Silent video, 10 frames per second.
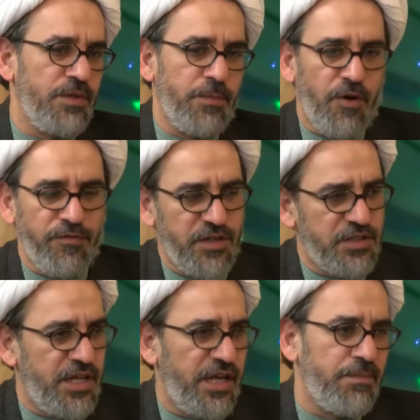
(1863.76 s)
The Prophet
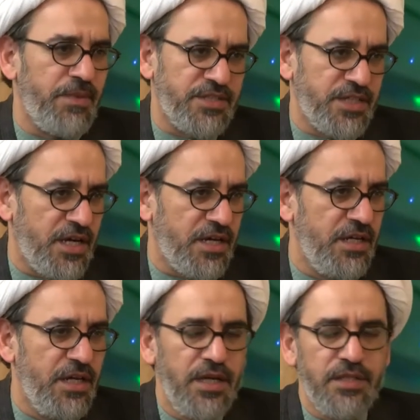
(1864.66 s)
is like a bashar.
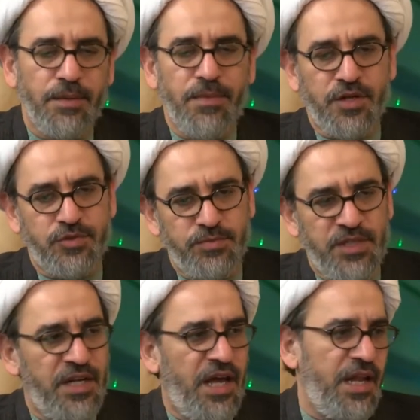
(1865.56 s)
The
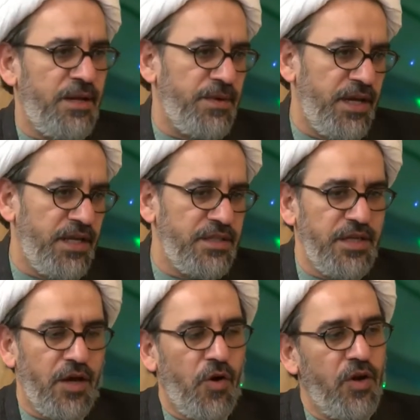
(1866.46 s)
Masumeen, Ahlul Bayt, they
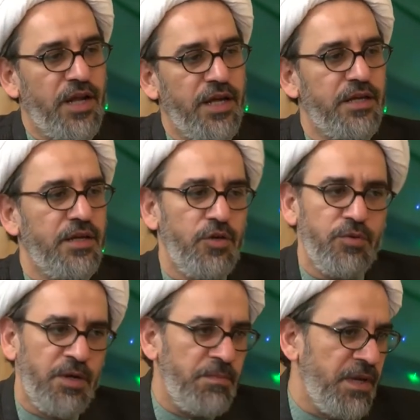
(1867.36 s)
are all like
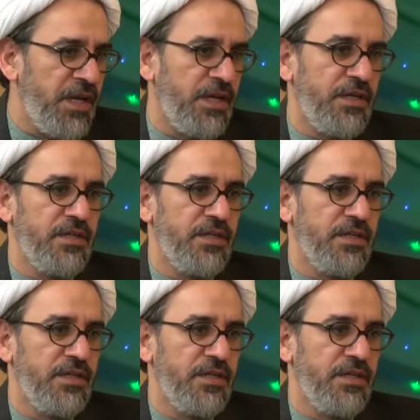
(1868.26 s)
human being.